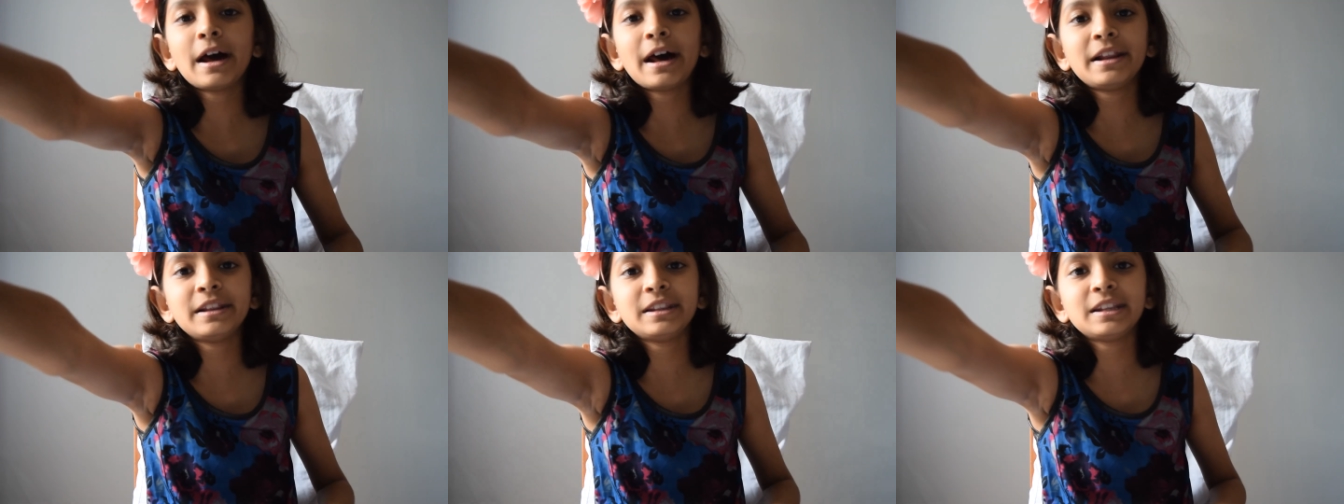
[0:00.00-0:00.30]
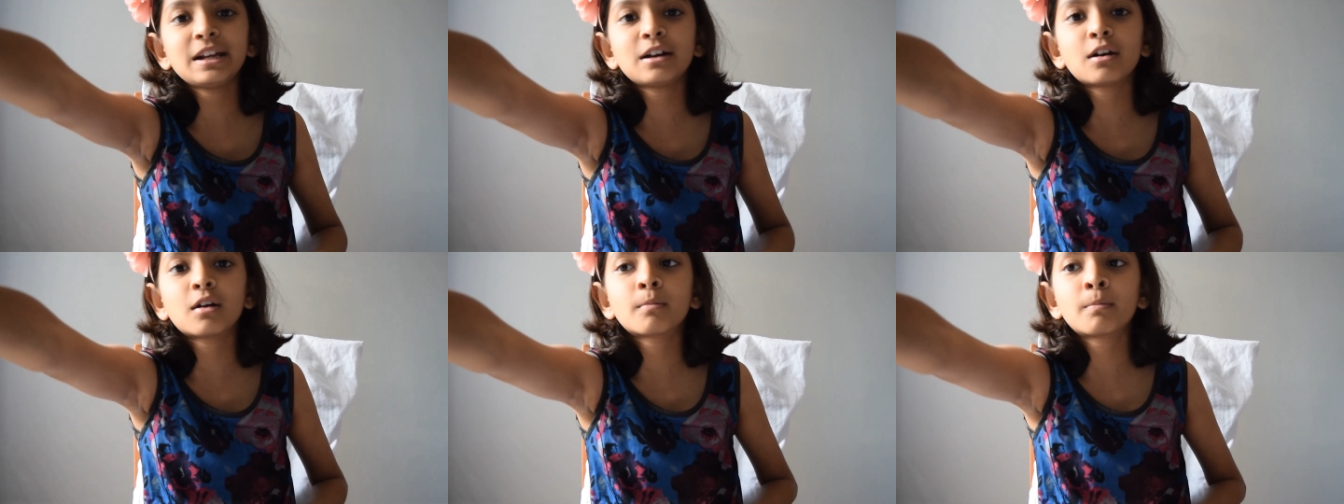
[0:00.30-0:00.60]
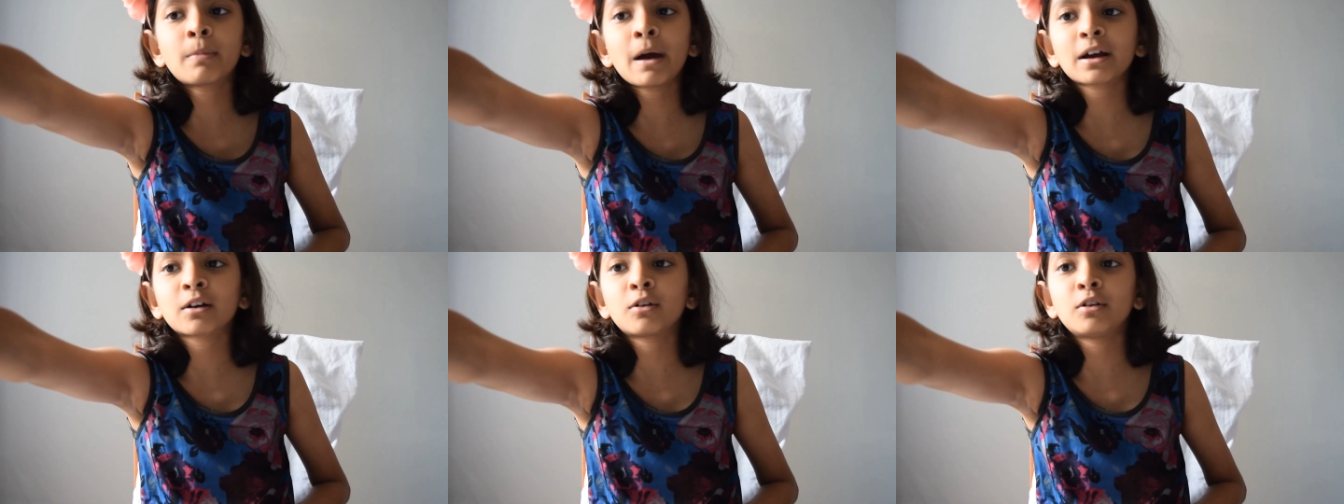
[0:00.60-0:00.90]
and then
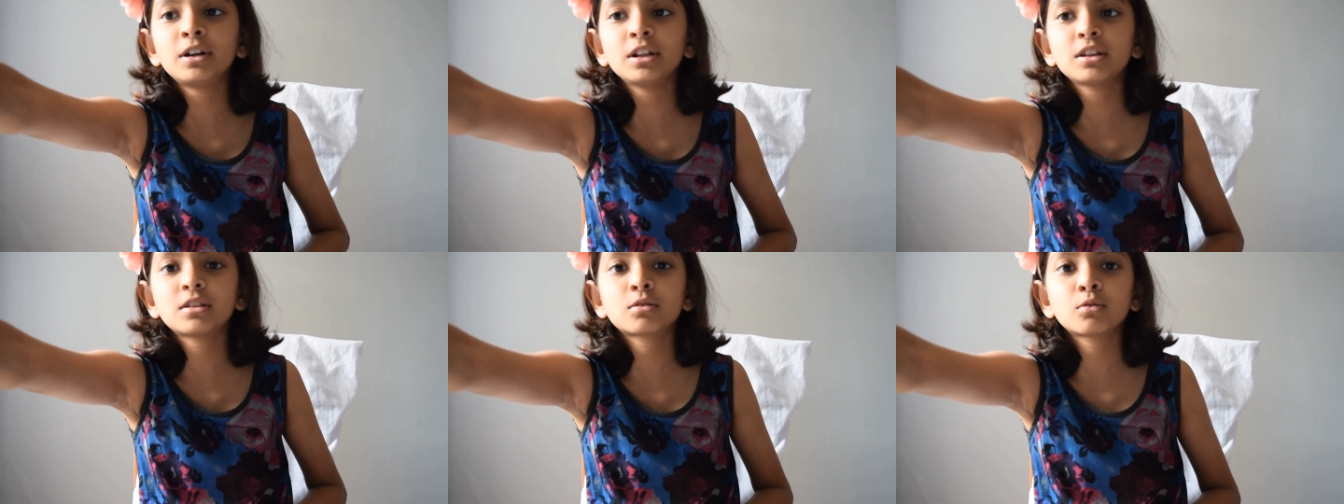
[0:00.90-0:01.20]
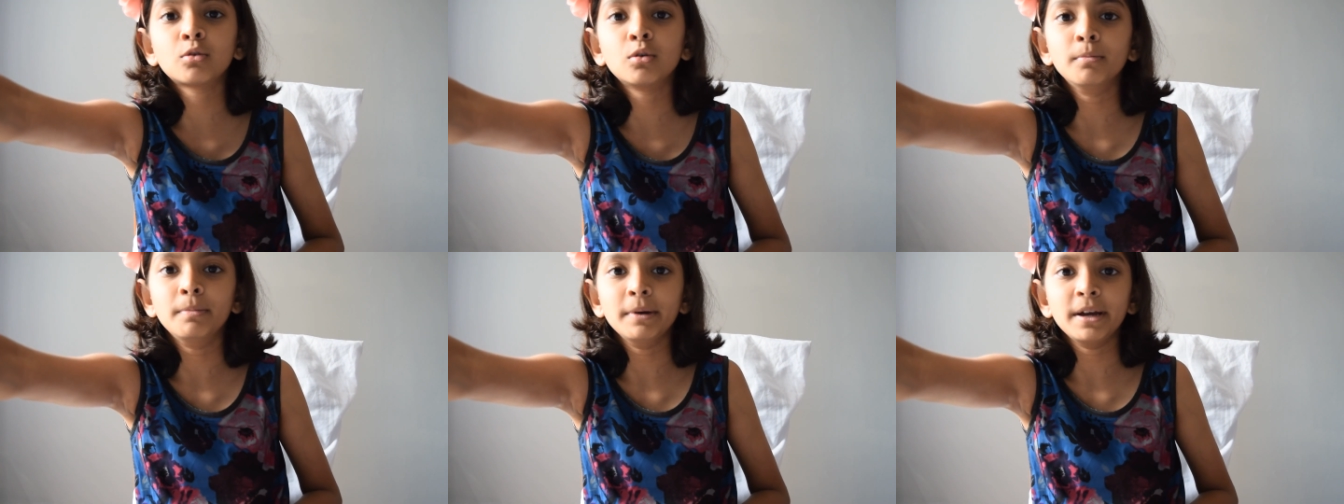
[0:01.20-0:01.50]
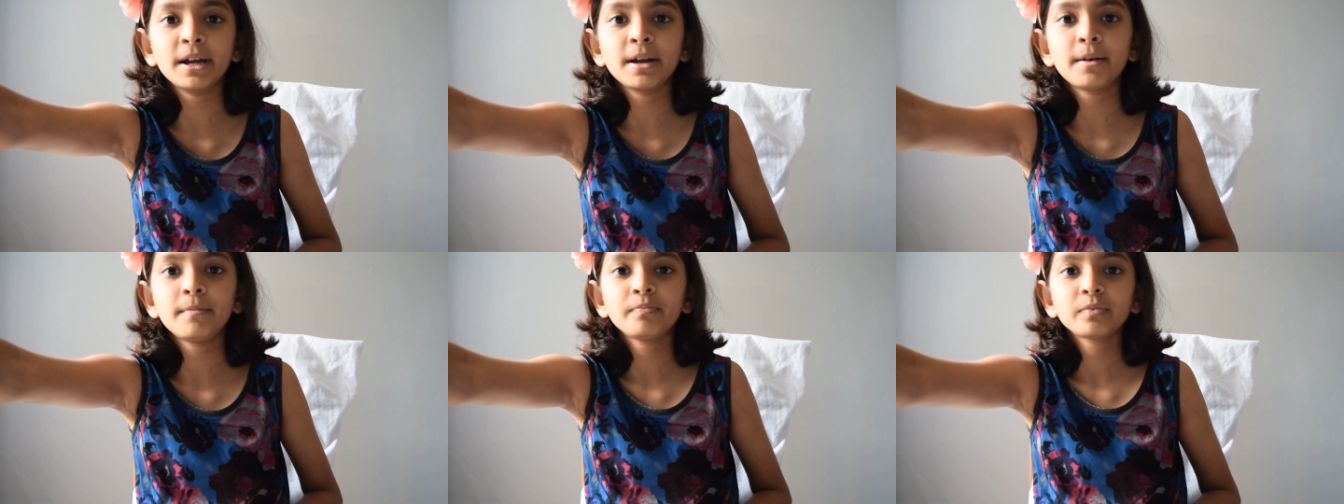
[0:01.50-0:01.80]
back on its
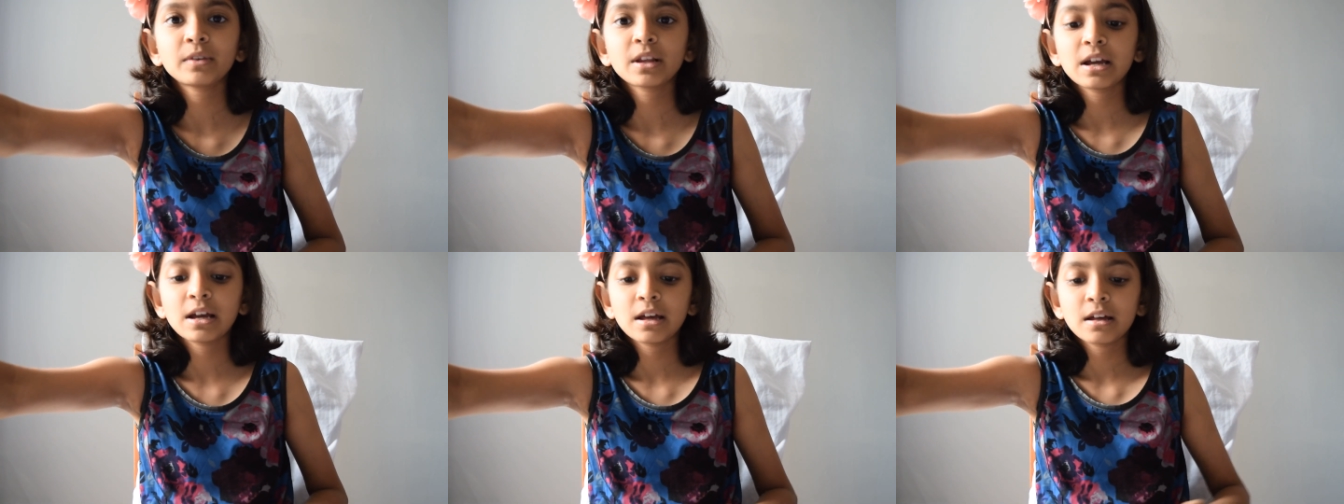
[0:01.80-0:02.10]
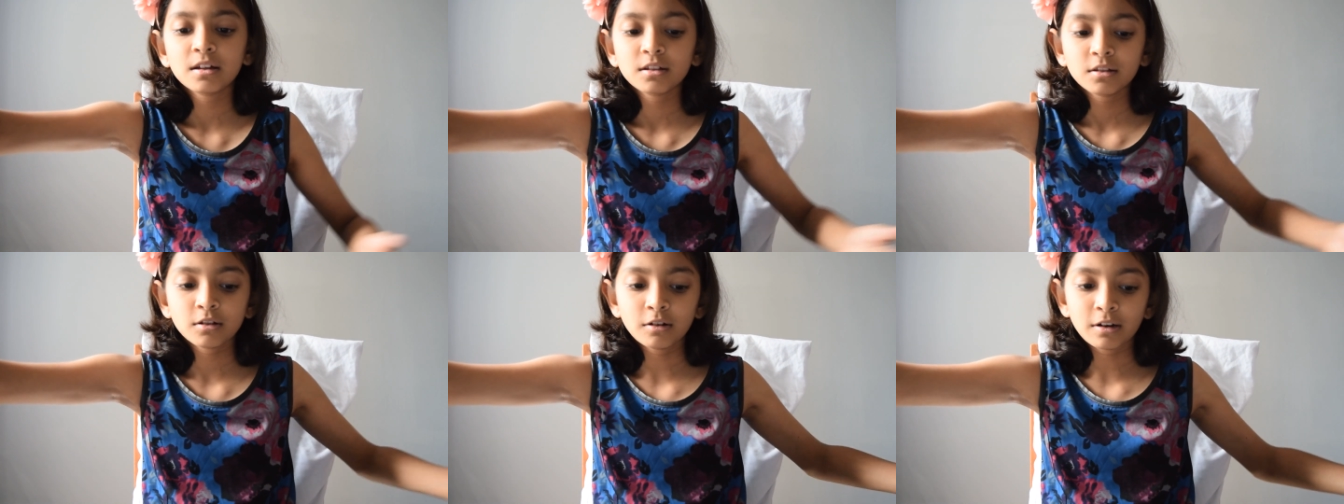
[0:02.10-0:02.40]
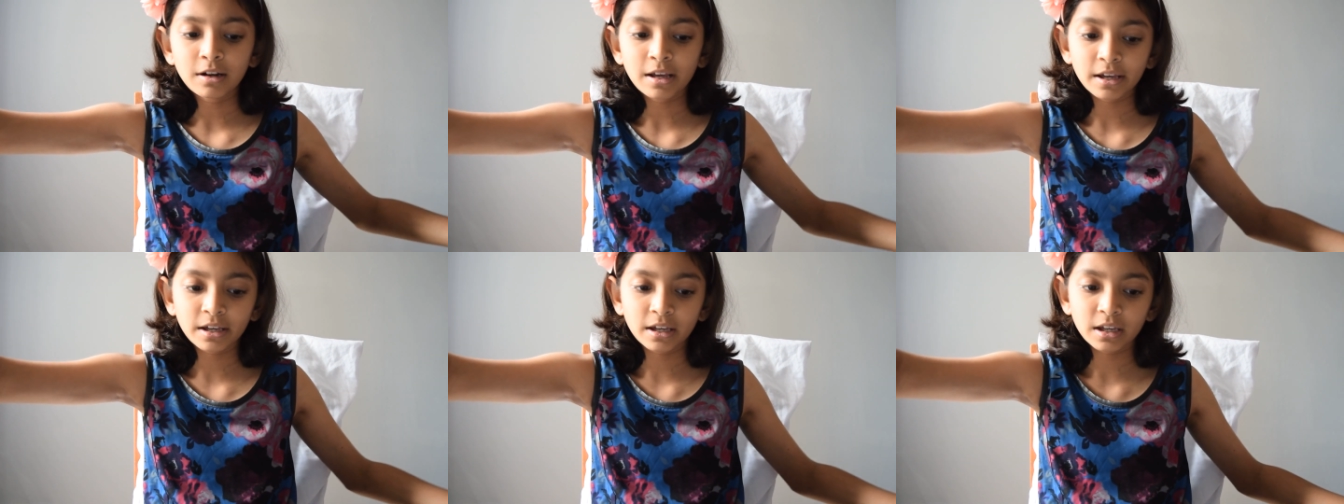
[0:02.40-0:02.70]
orbit. So
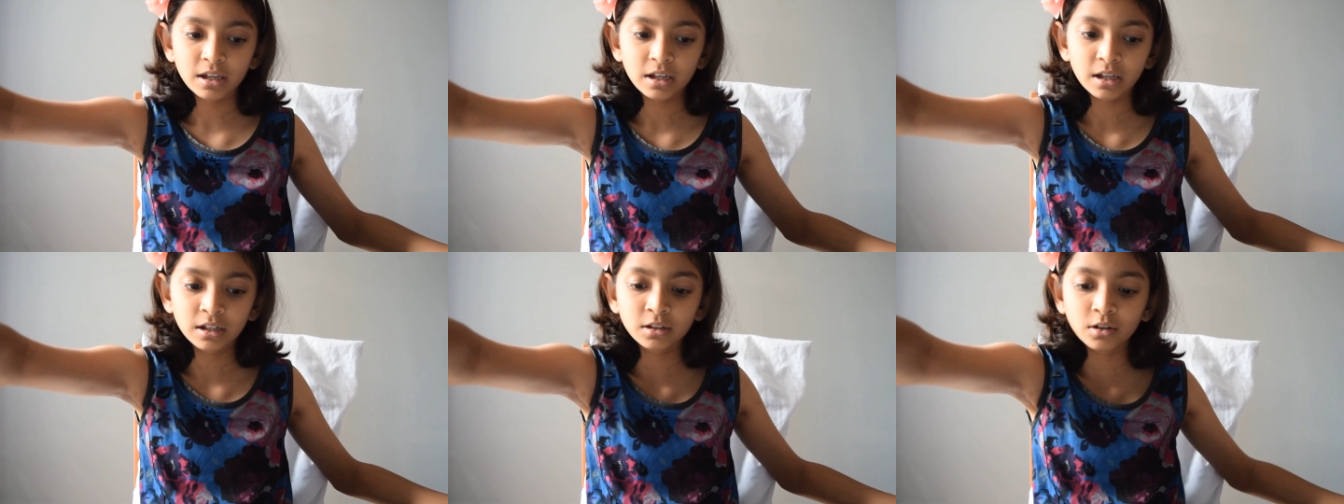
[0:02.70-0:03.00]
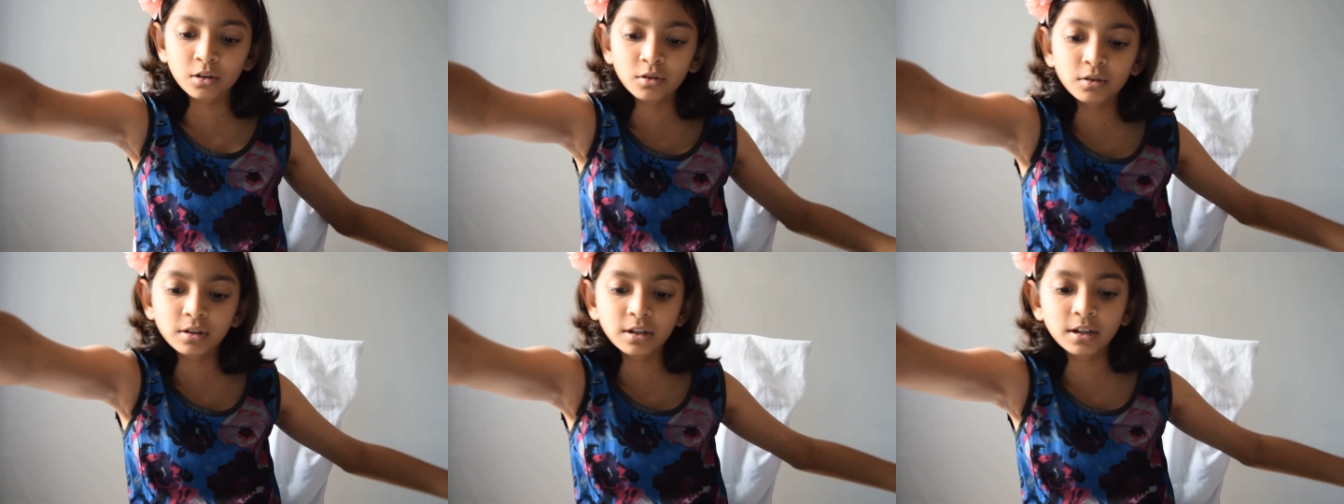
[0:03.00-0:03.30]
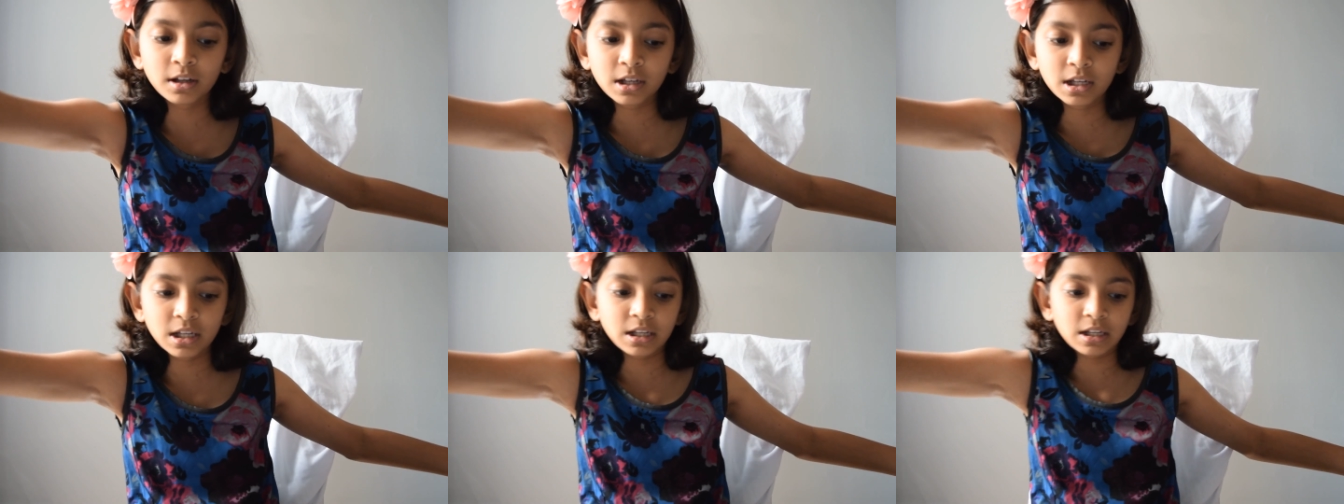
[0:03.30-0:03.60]
like it goes
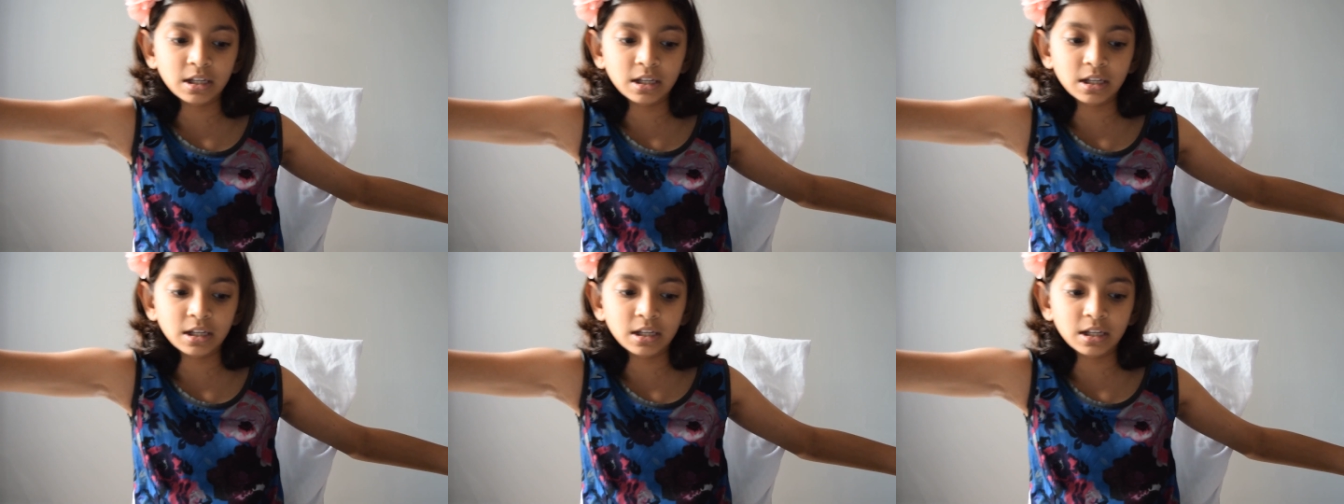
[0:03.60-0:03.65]
like